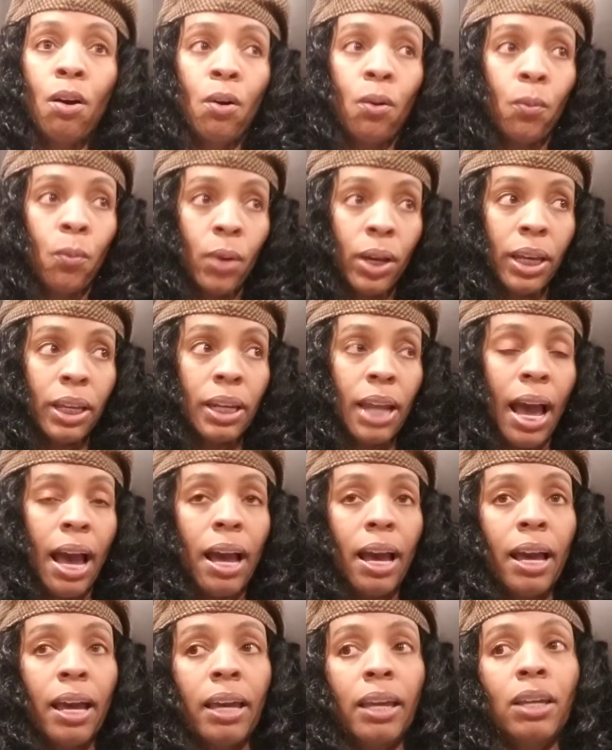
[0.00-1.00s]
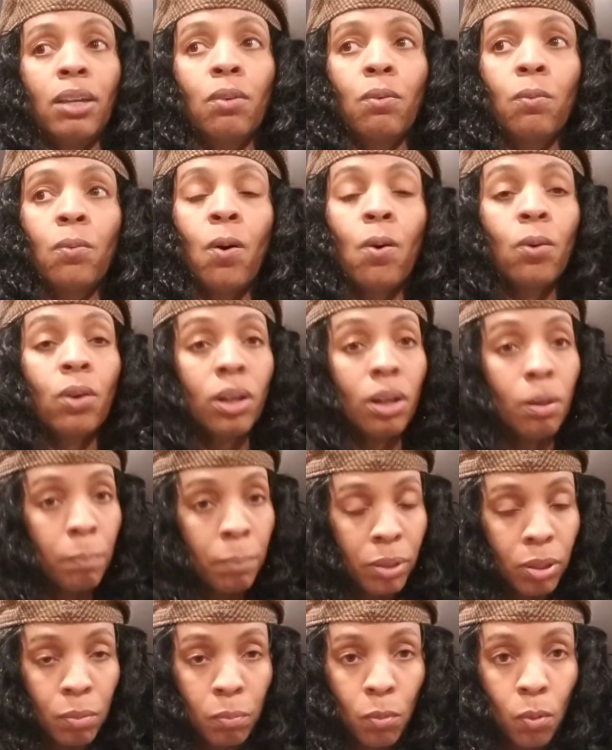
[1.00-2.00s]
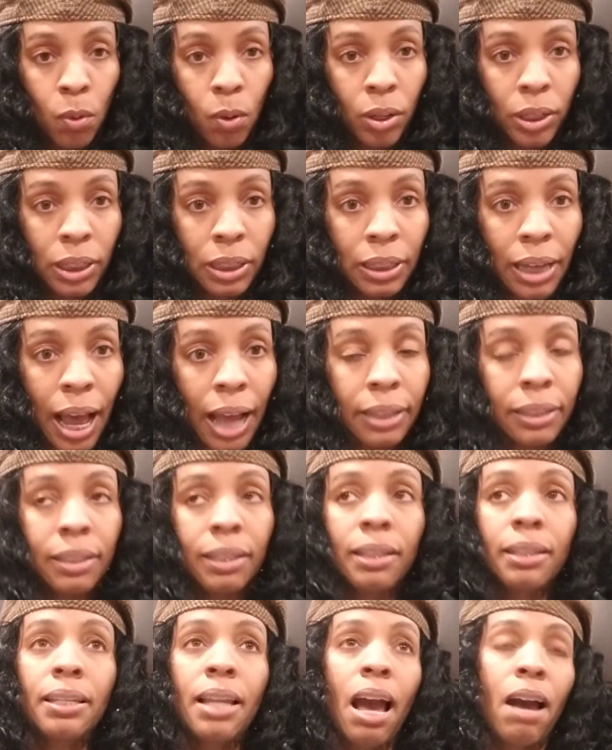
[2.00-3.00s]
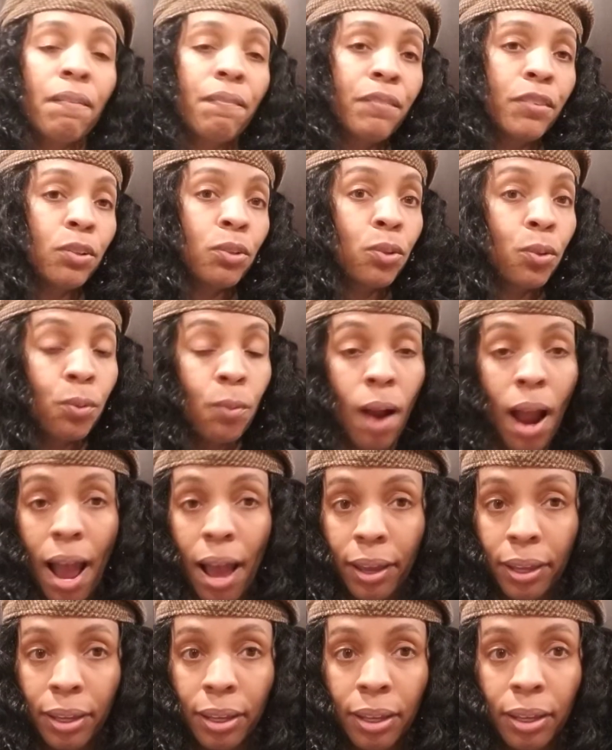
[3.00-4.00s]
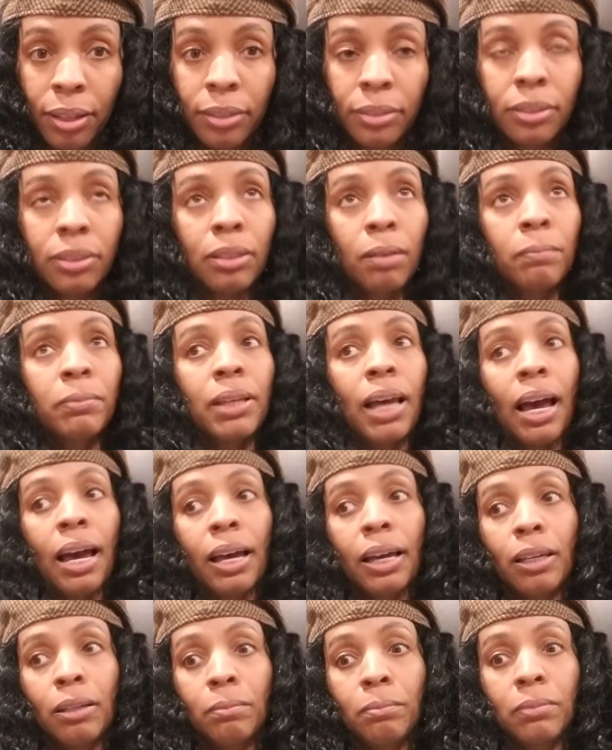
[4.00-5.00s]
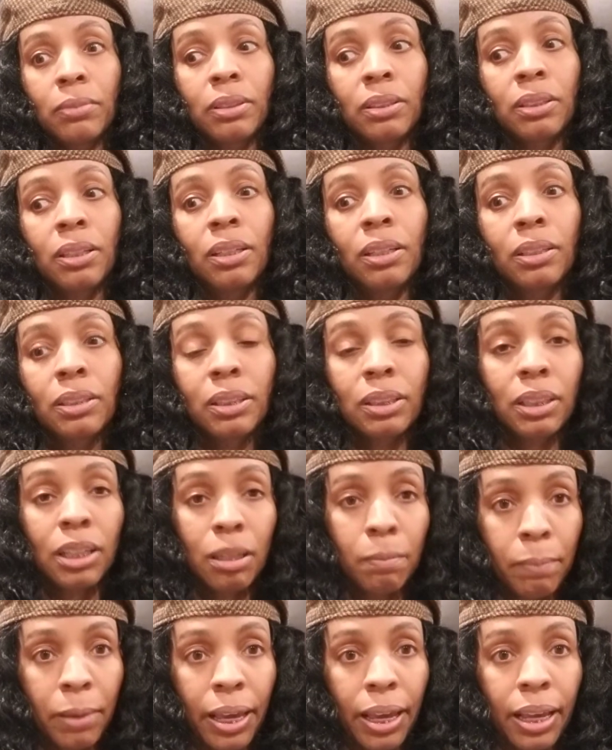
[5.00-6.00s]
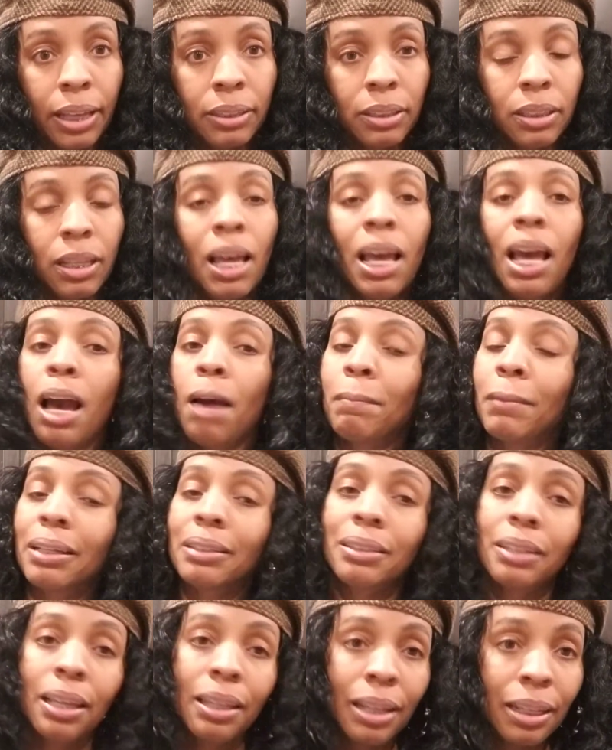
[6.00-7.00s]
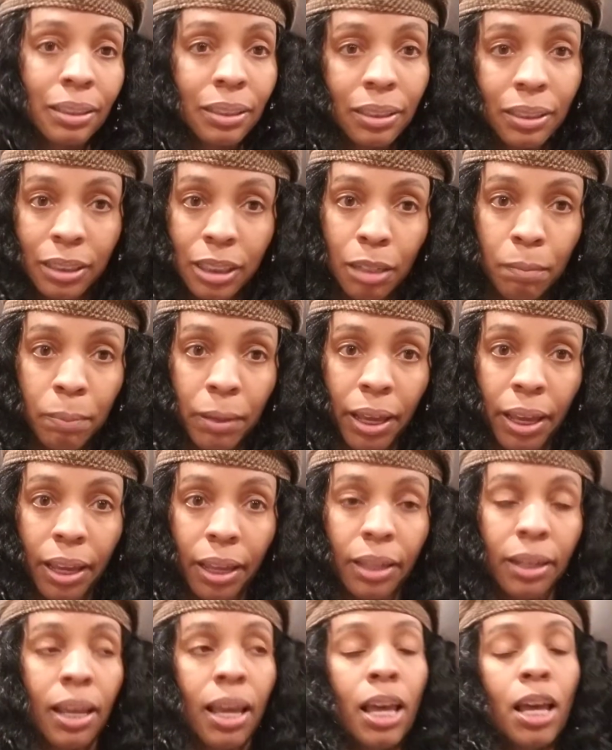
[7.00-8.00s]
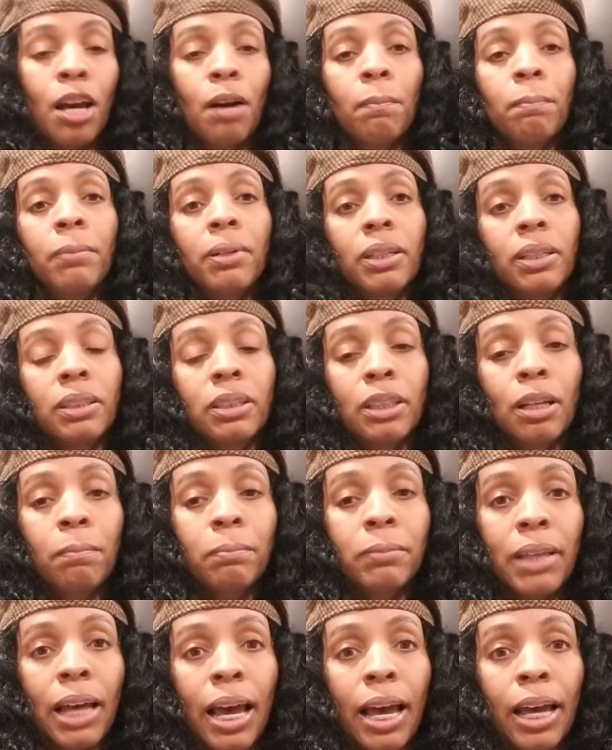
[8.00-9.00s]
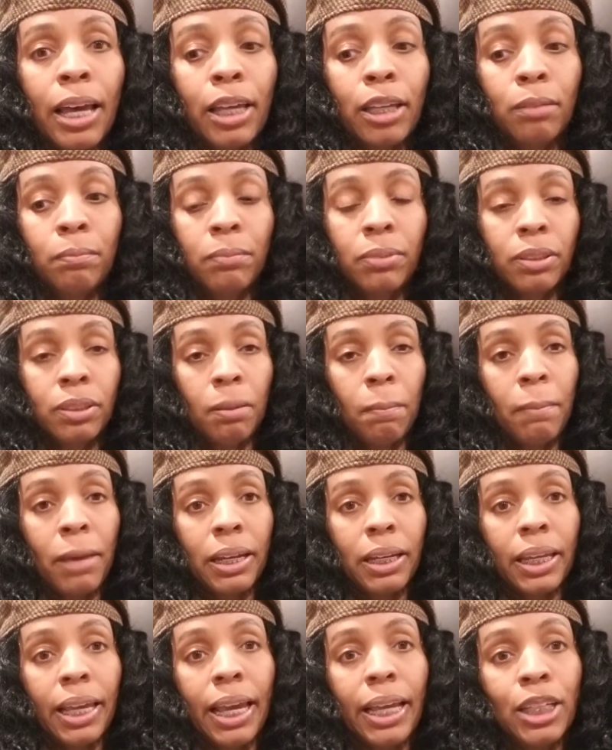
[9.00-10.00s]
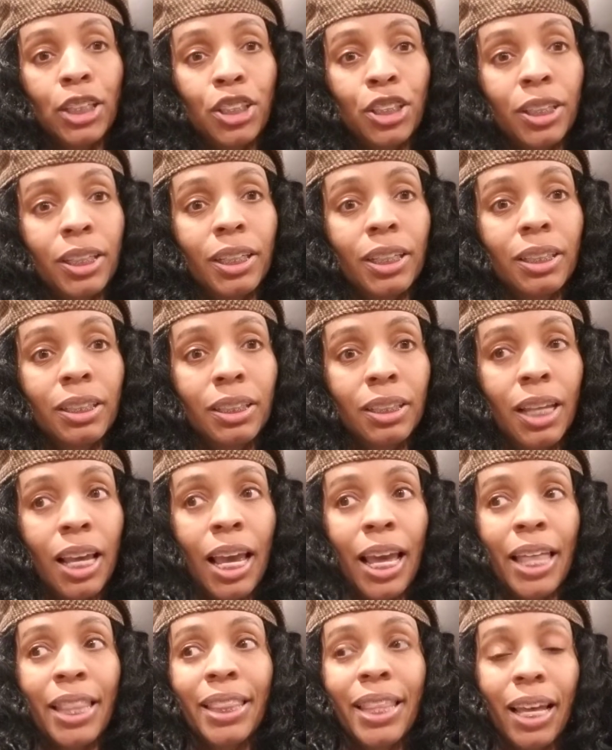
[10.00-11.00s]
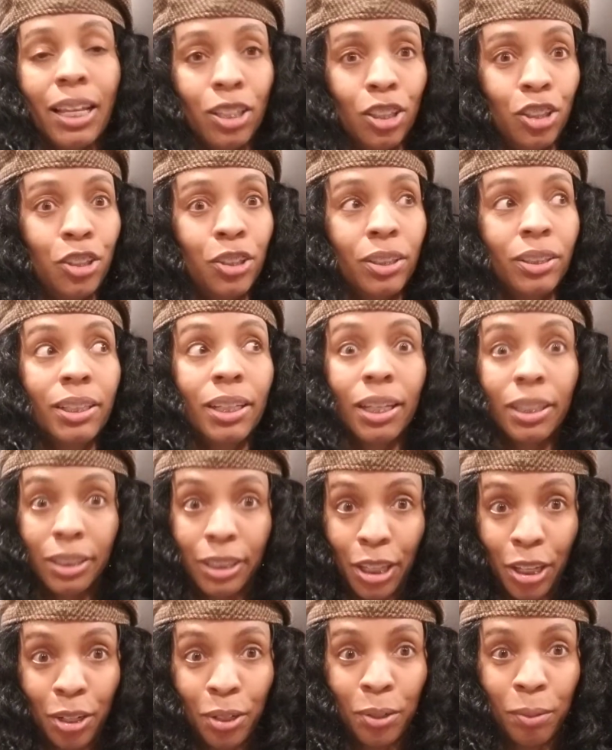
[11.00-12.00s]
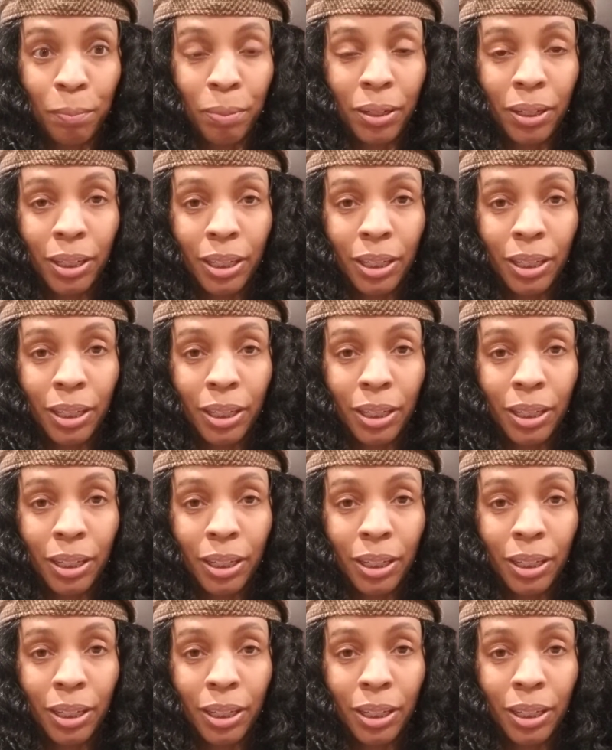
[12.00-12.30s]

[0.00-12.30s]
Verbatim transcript: When I woke up in the morning, I did not feel groggy. Sometimes sleep aids, I'm not saying that's a sleep aid, but sometimes medication that does help